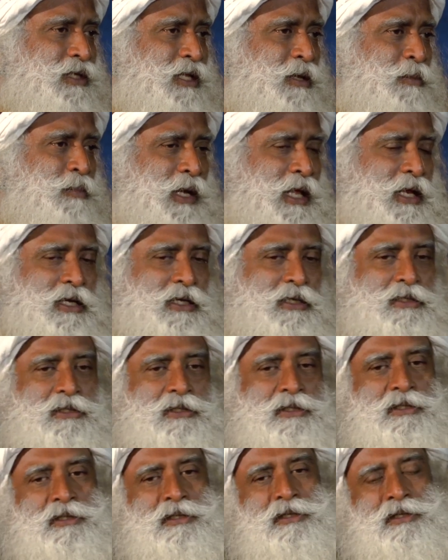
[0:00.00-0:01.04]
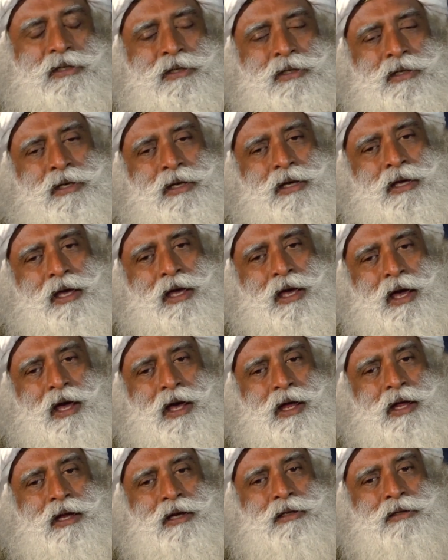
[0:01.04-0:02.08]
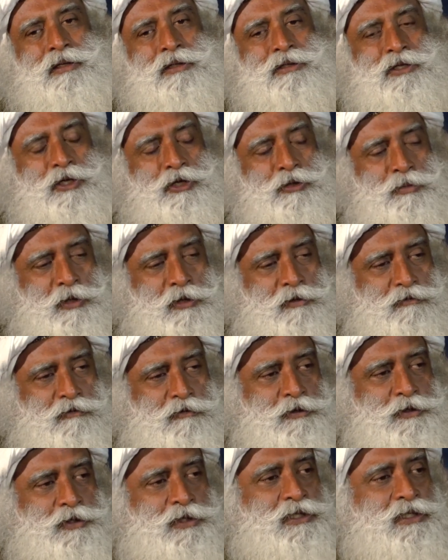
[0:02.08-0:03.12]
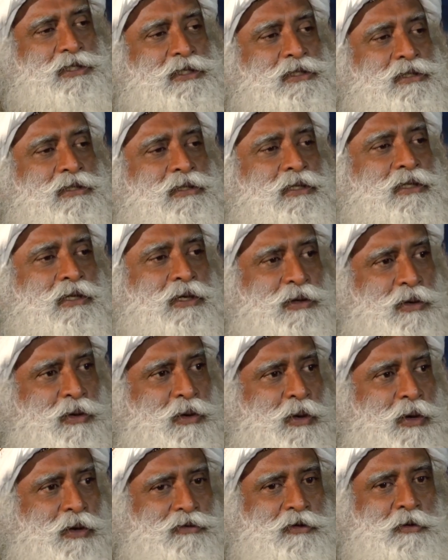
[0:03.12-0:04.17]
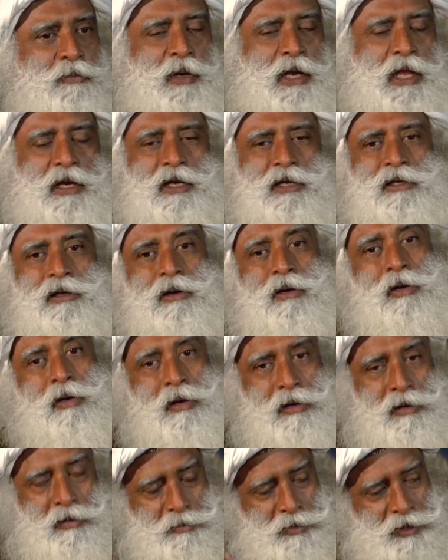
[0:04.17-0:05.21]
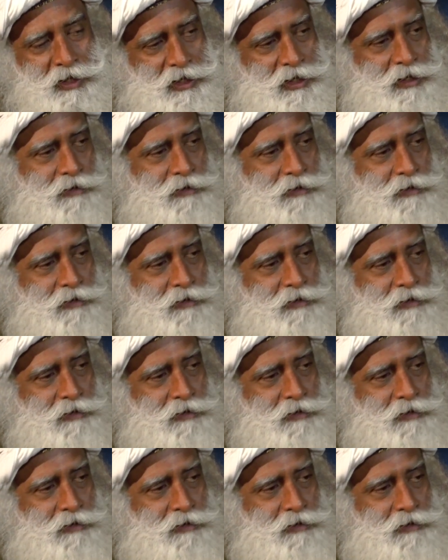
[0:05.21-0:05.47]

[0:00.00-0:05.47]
in the planet and the thermal forces in the core of the planet are all being